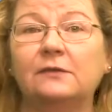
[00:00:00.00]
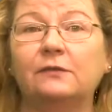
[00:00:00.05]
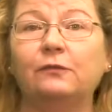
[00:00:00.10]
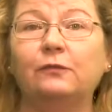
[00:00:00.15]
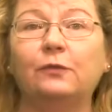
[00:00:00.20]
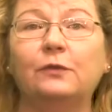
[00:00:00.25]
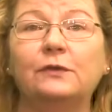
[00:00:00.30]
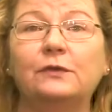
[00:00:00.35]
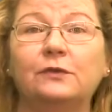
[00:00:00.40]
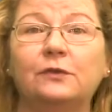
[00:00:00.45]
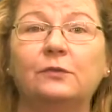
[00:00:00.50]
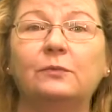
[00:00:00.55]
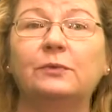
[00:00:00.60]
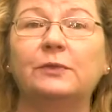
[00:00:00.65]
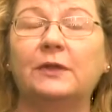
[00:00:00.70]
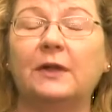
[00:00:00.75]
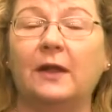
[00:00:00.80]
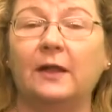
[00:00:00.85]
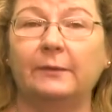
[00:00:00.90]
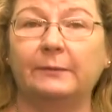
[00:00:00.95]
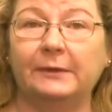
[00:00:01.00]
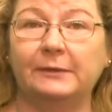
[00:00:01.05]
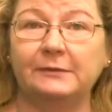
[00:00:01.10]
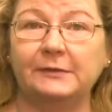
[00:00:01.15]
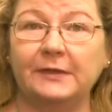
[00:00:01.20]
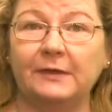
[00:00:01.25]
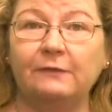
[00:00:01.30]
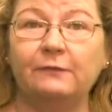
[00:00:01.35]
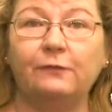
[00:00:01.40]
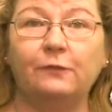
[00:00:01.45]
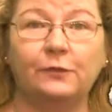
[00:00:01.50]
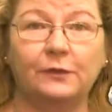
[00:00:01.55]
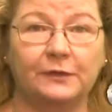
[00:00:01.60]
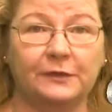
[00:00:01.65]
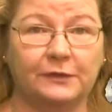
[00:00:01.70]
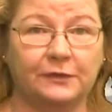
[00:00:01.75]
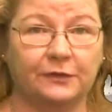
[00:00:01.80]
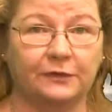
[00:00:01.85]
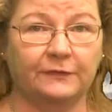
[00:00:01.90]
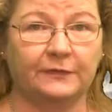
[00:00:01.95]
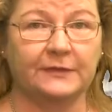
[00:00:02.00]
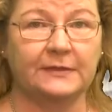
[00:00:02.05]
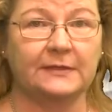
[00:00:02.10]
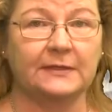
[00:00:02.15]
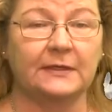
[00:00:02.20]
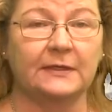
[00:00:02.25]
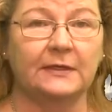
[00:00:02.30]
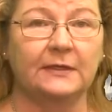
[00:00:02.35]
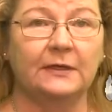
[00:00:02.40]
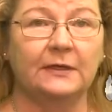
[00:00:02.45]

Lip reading: a forester with the Colorado State Forest Service.